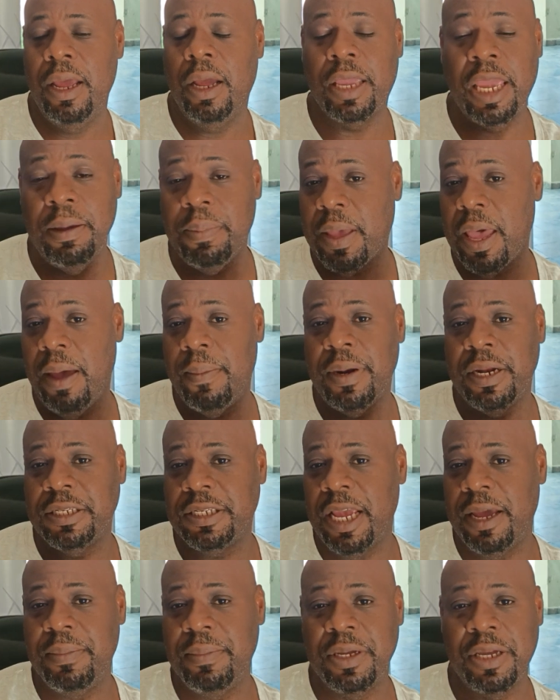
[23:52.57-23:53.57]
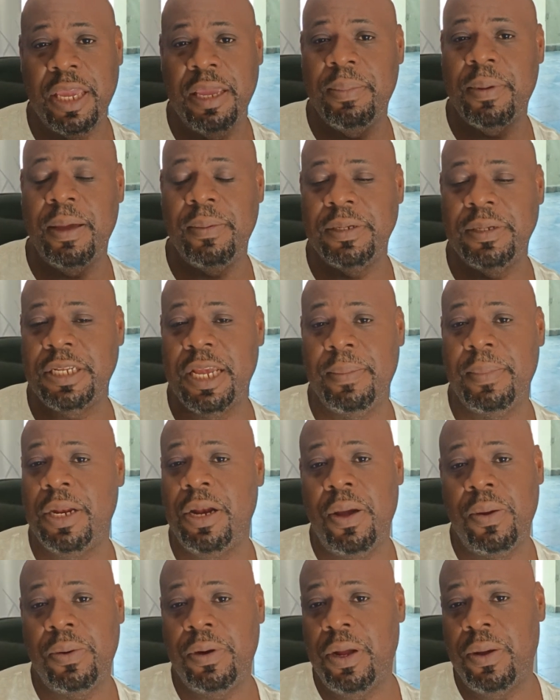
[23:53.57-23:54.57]
keep coming to Zambia, keep coming to Zambia.
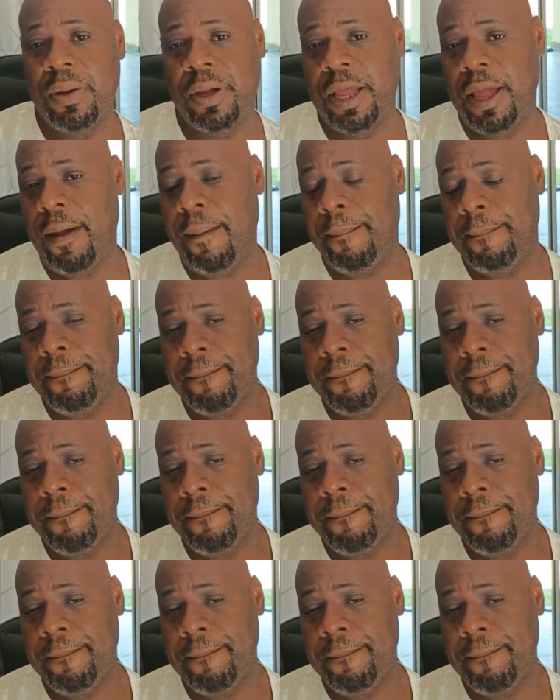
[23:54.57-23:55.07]
No, don't come.